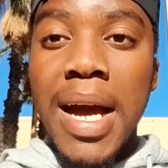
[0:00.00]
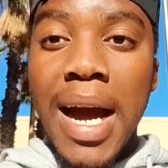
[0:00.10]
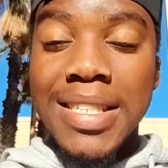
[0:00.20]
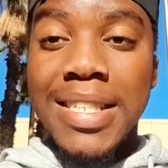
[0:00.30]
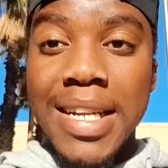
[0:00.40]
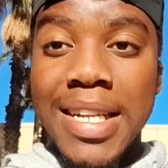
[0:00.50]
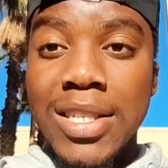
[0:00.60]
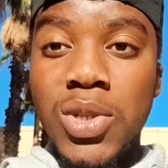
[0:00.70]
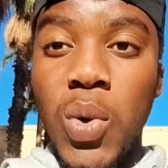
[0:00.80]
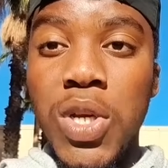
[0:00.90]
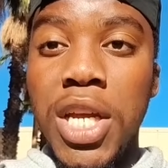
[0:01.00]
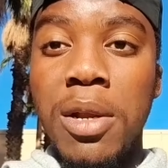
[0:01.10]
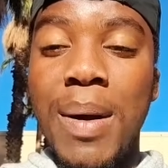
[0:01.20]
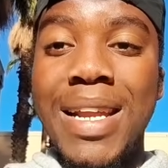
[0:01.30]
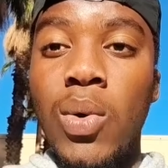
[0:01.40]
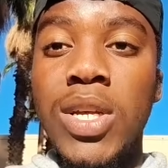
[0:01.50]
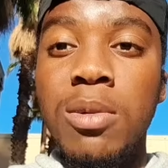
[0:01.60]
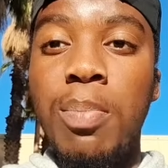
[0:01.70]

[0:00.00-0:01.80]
answering this question but it was in